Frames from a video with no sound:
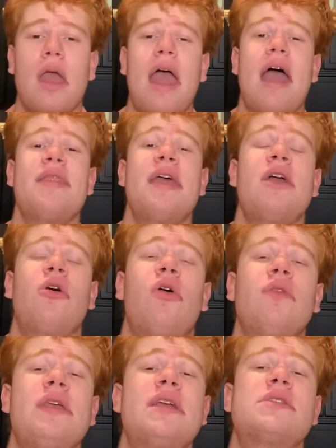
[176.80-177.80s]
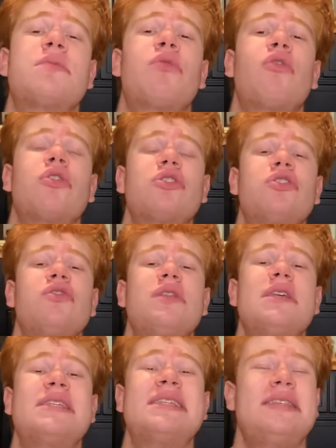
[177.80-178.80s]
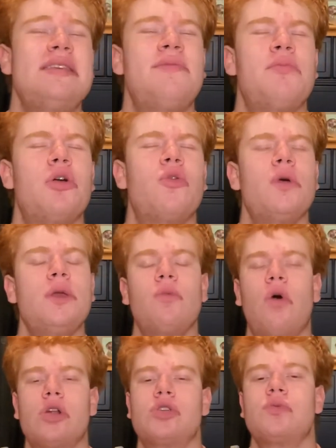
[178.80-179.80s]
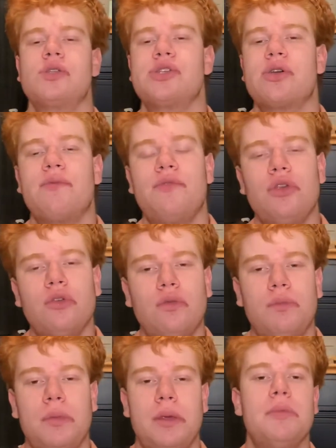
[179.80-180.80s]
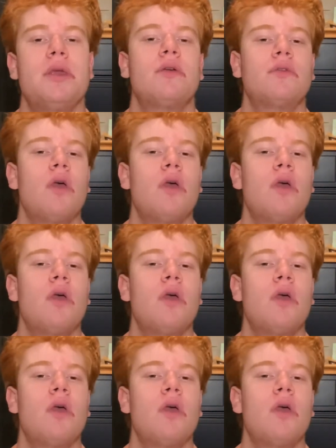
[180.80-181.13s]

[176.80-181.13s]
And they called the Explorer II the Steve McQueen watch, which confused me because